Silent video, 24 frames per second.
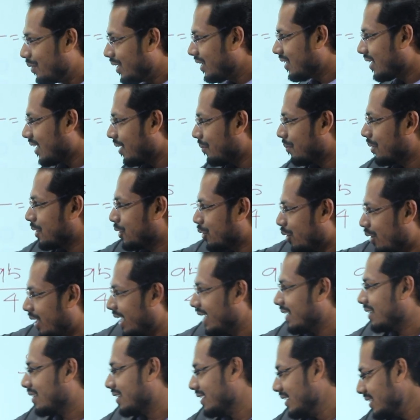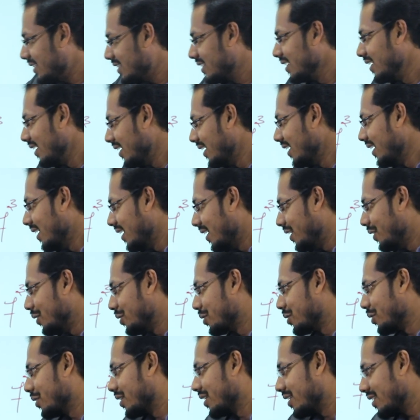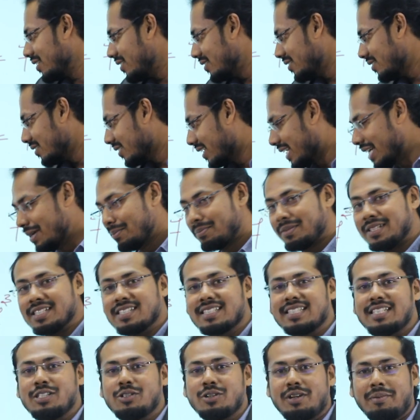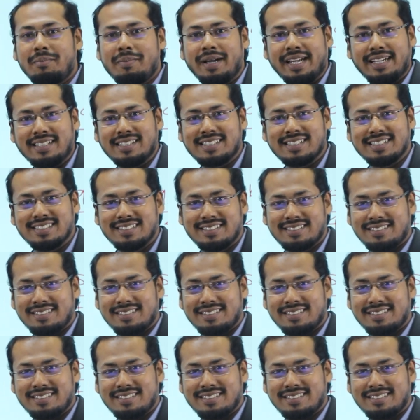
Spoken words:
When the numbers are like this, you should keep this in your mind,